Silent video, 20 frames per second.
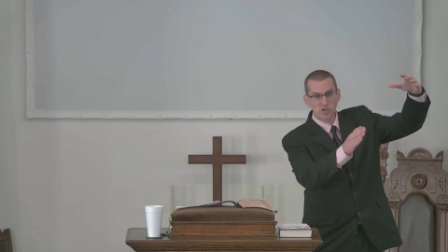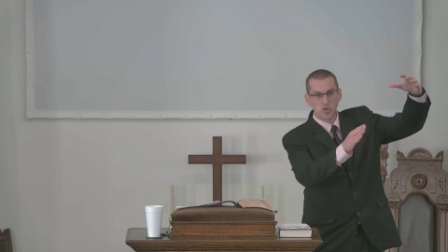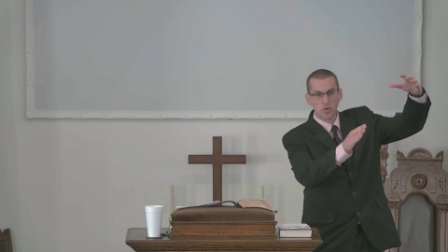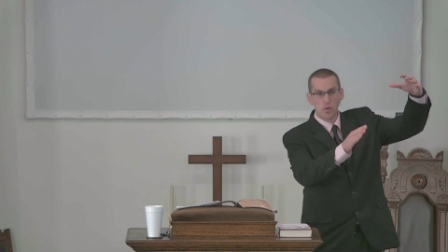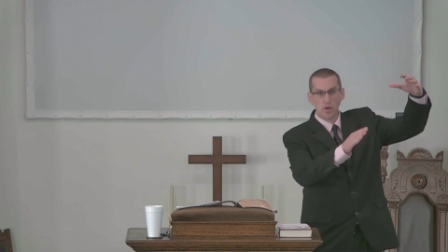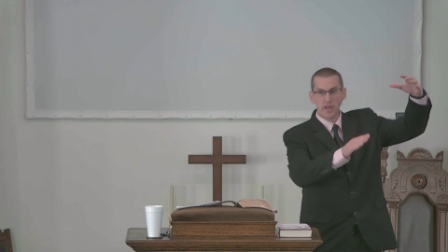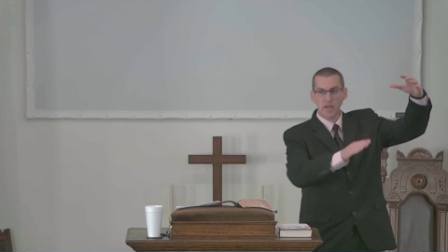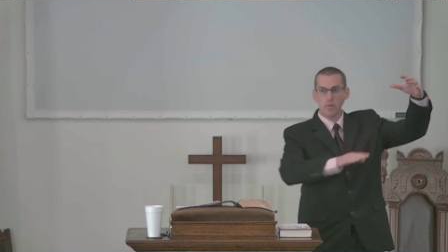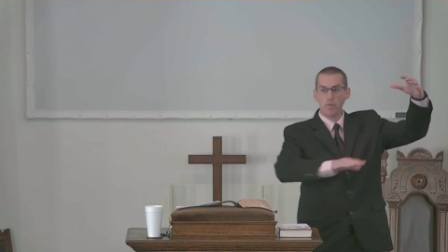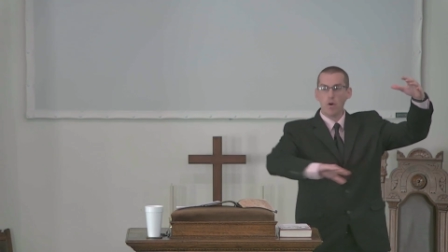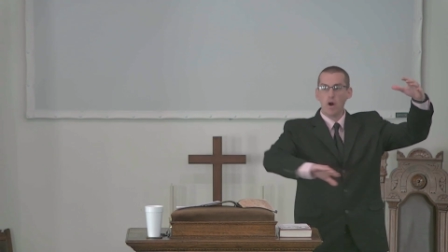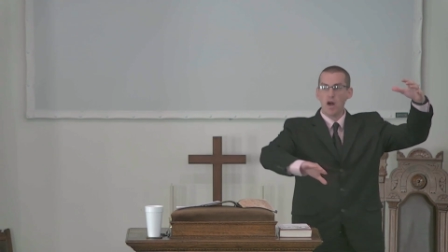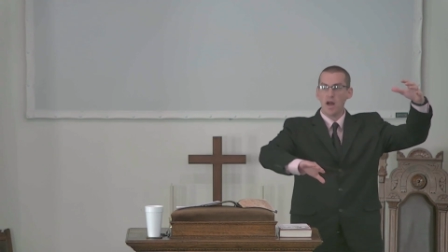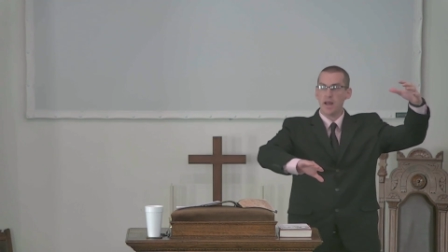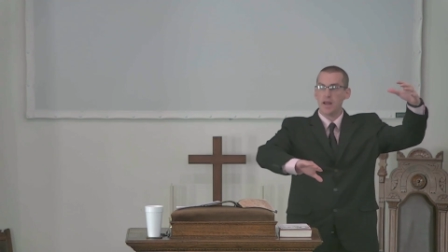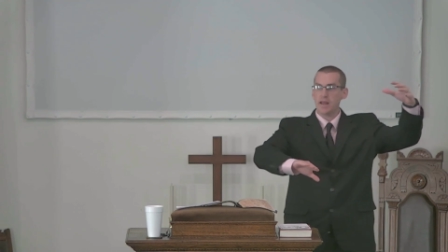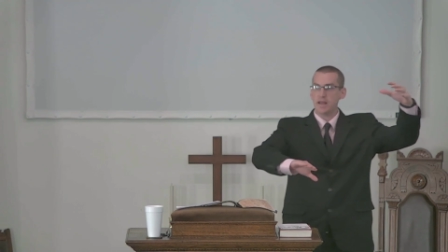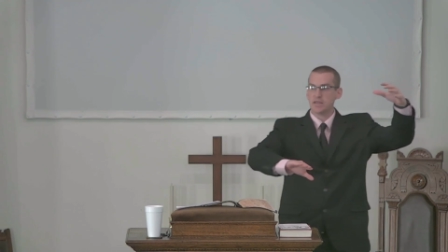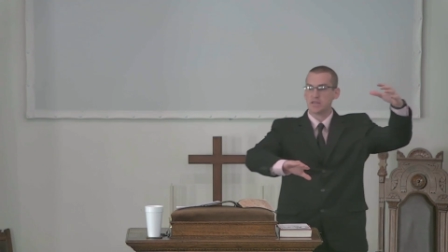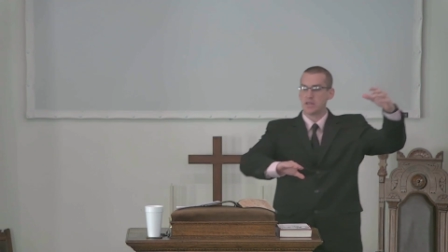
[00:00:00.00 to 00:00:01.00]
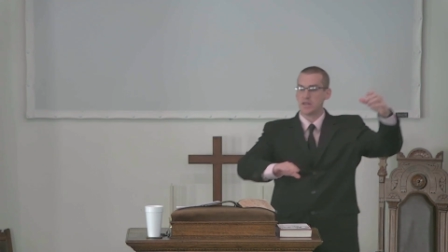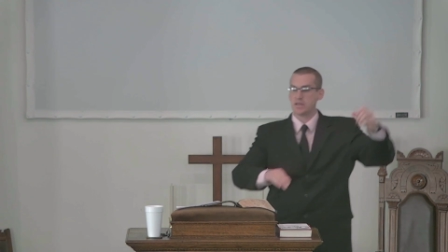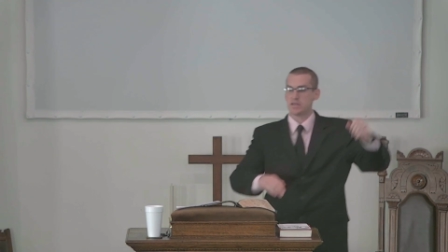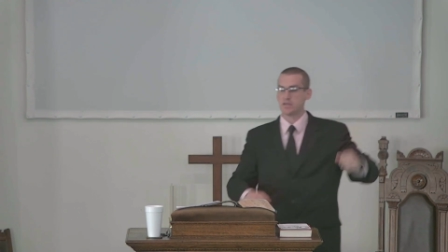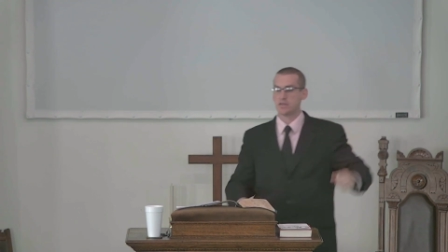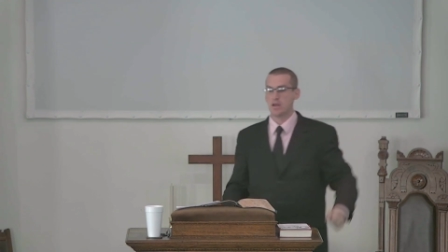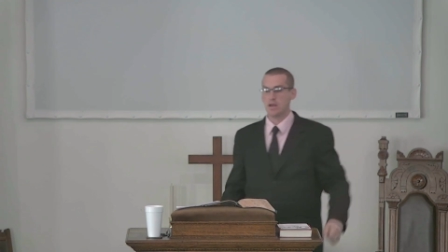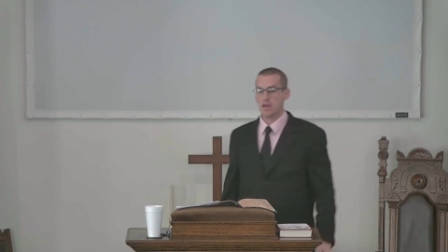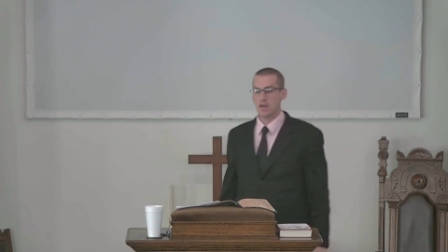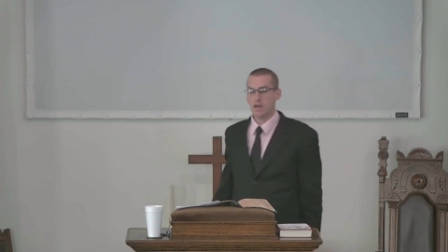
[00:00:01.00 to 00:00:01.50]
verse 21 is
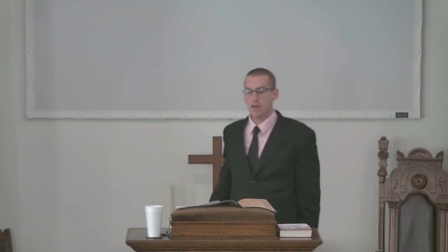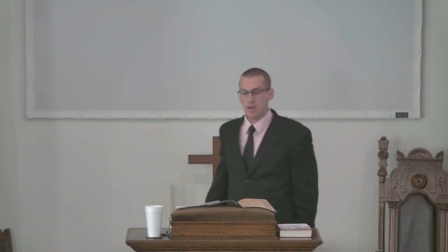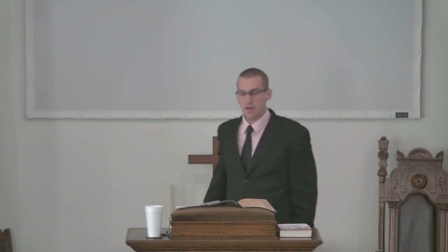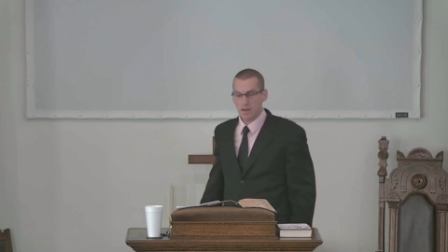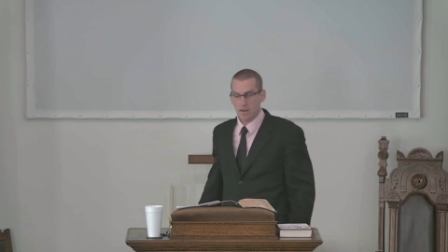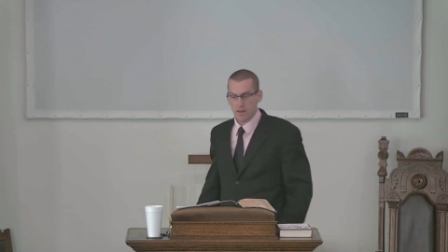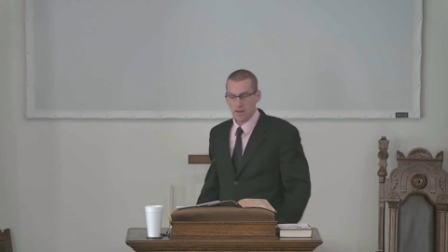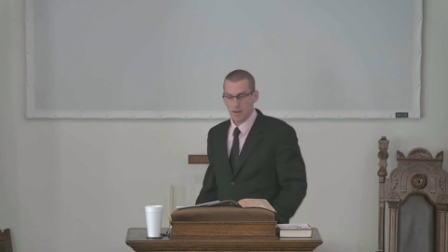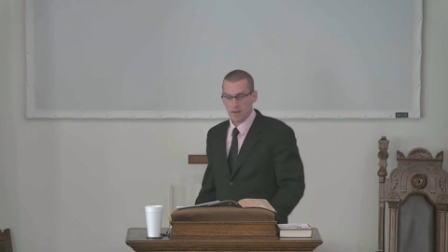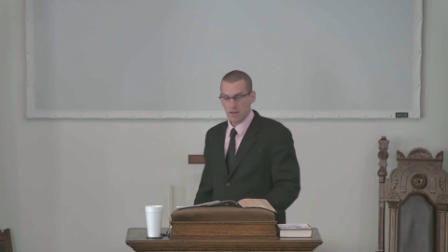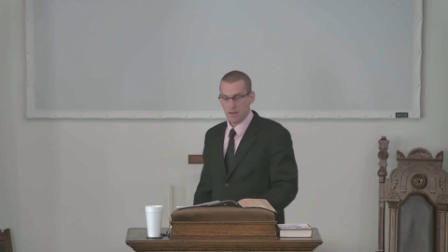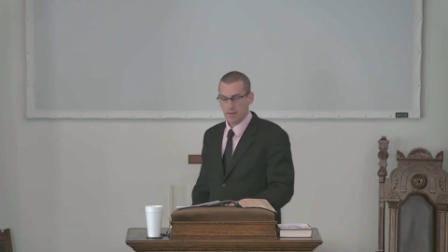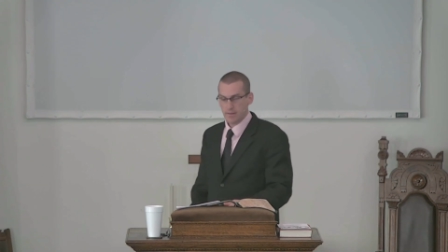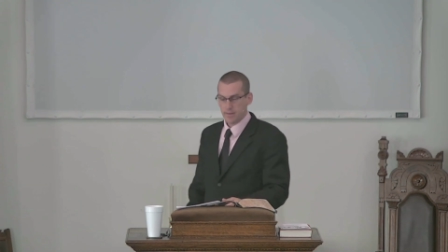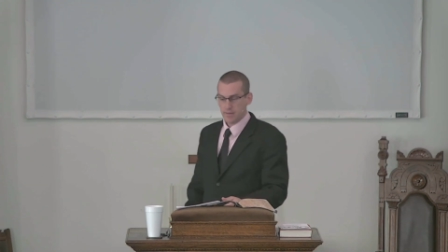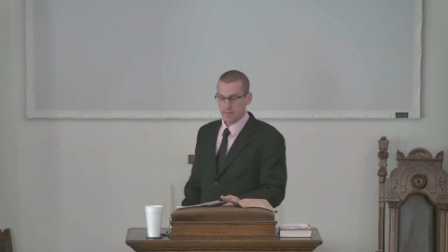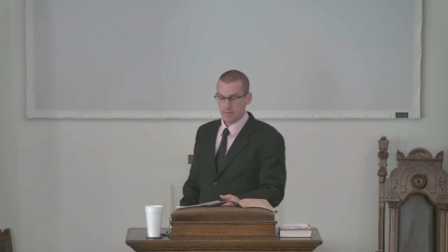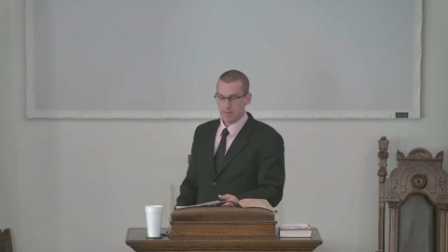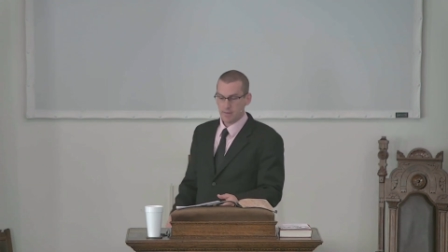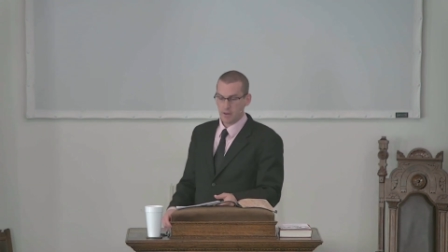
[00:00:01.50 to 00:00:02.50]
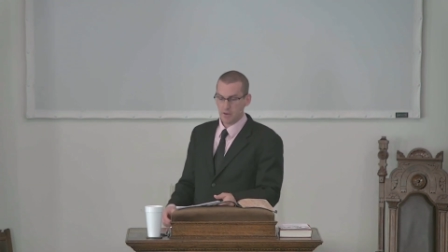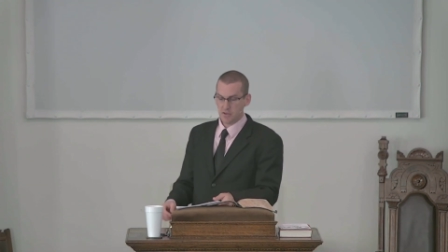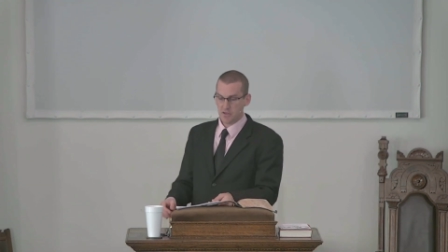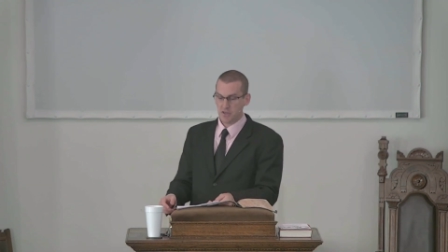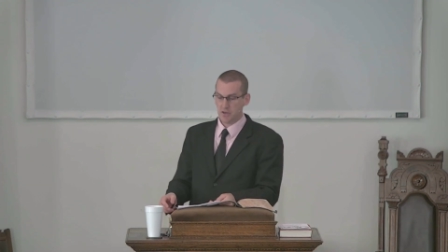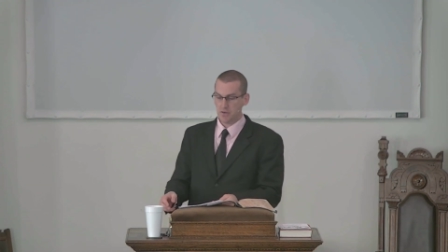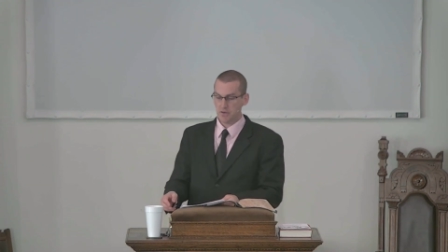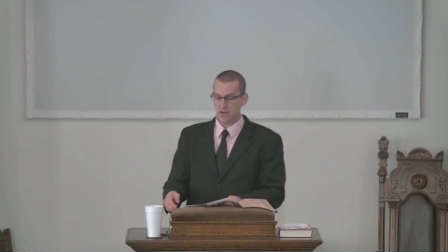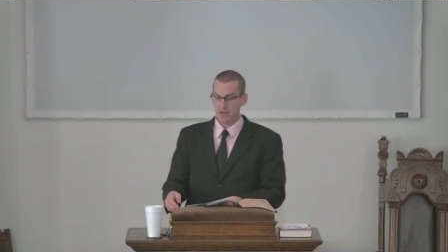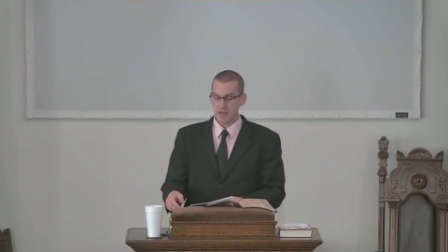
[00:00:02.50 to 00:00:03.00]
this little
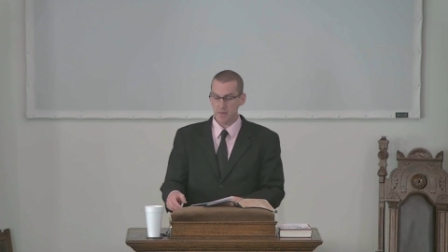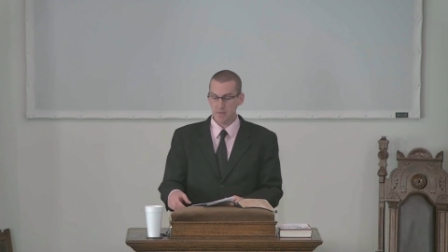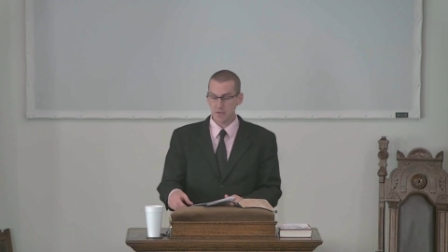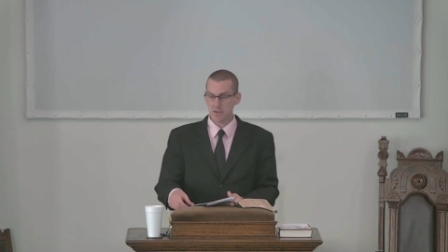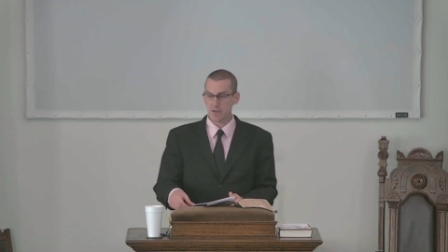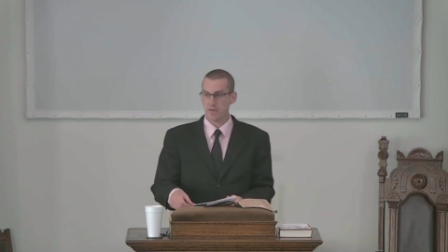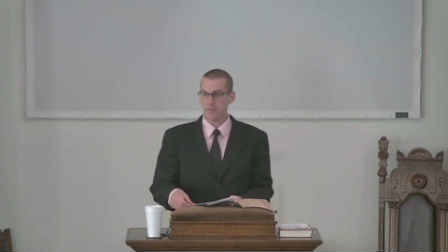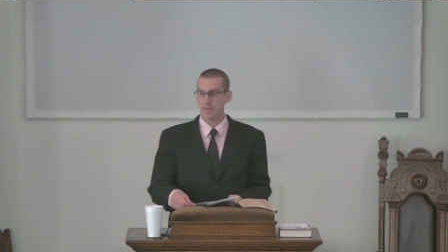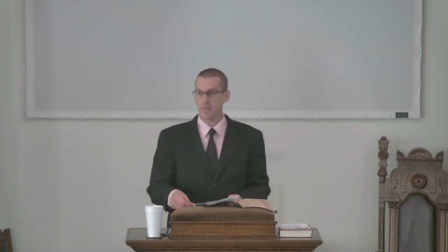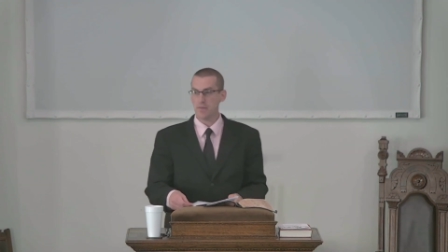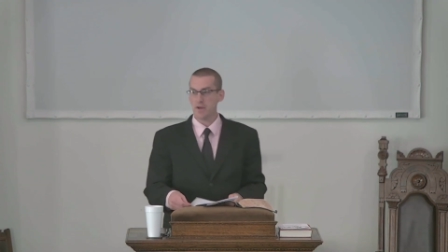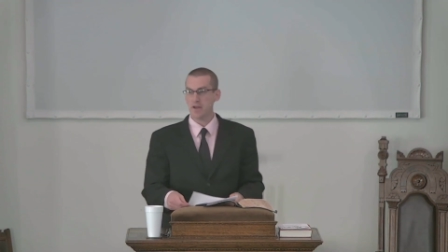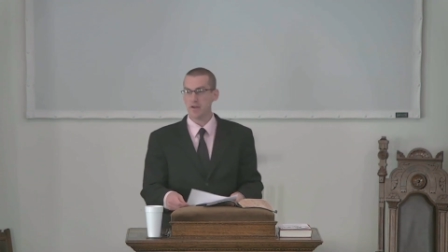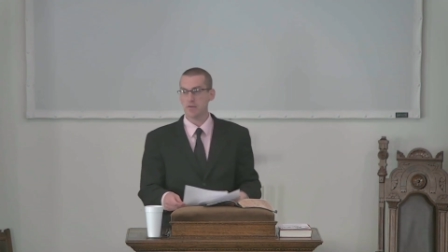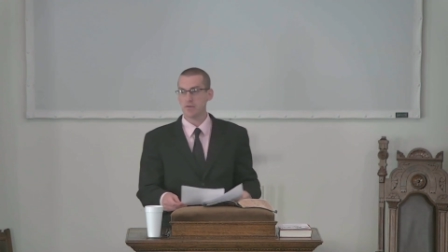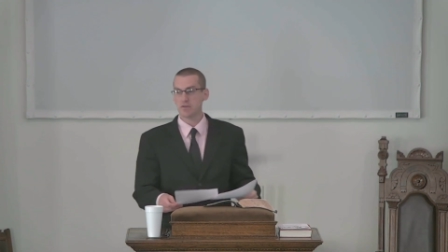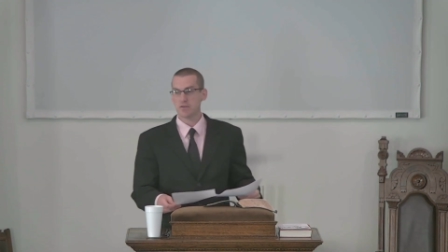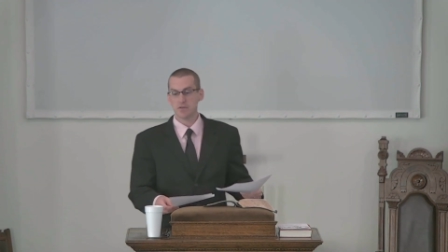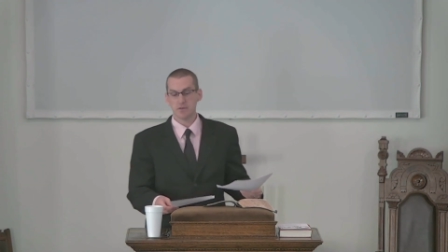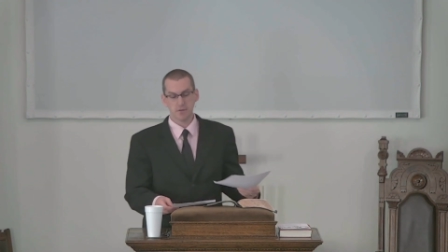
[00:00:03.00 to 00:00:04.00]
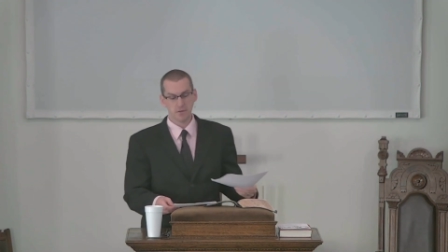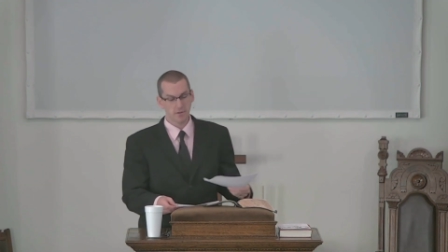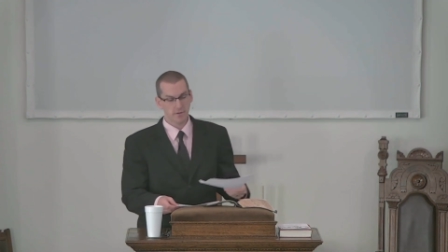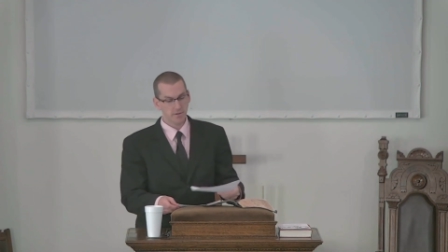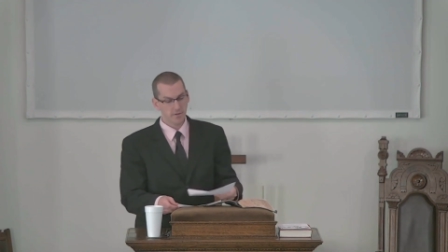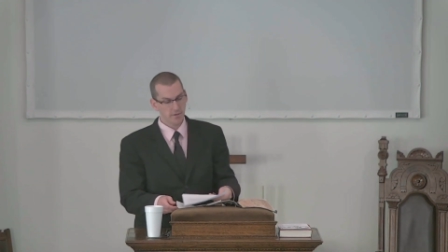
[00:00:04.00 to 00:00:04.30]
children, keep yourself from idols.